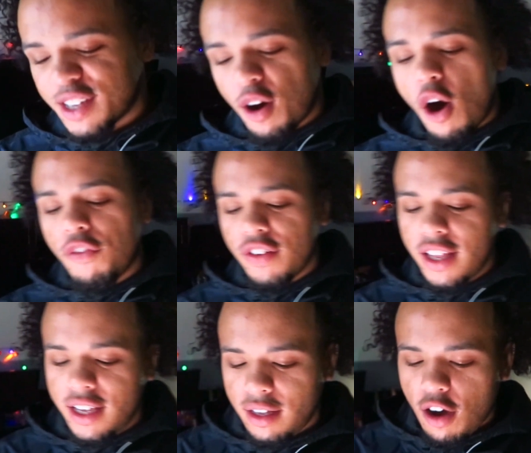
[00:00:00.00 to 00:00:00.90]
so
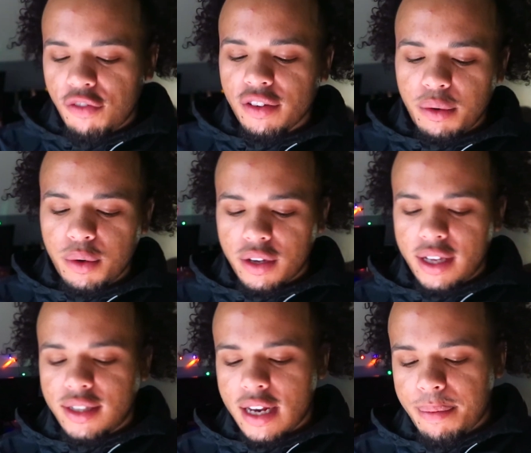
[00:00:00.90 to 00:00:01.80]
hopefully, hopefully we'll
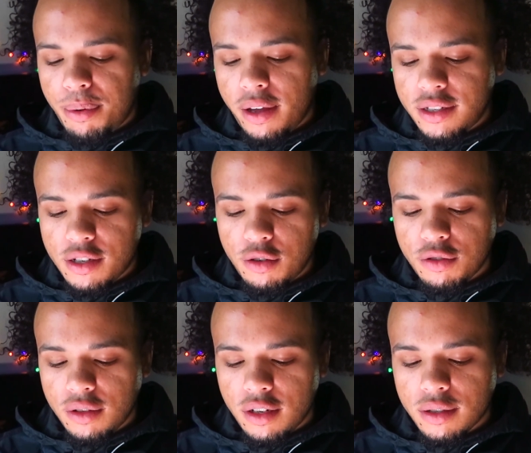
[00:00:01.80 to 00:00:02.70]
get to that point
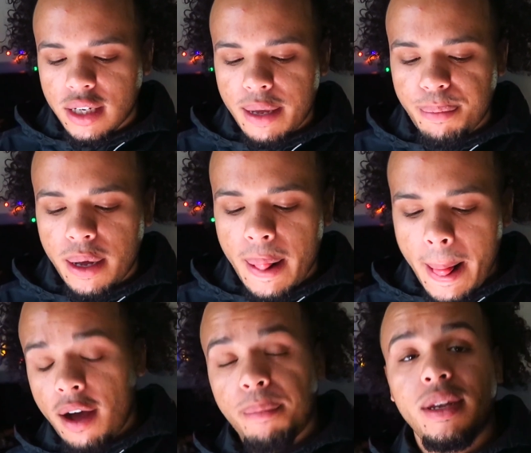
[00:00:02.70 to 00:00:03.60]
soon. You know what I'm saying?
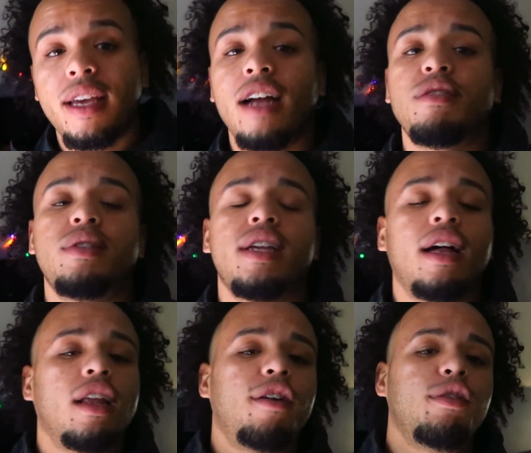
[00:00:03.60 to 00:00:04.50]
But um, Lee, I just say
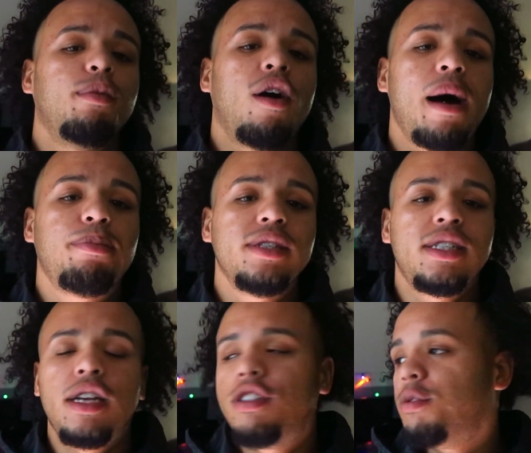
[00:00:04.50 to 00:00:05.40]
I love you, bro. I
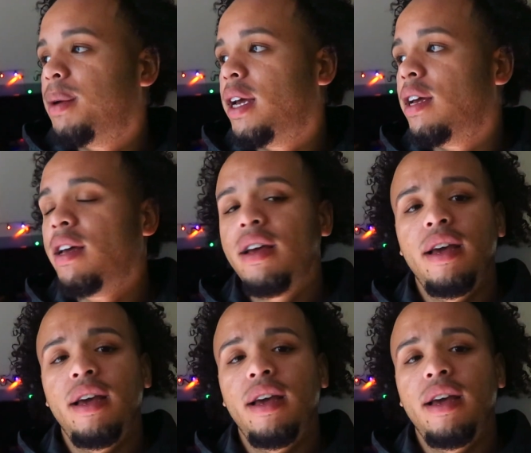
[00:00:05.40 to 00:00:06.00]
appreciate you, man.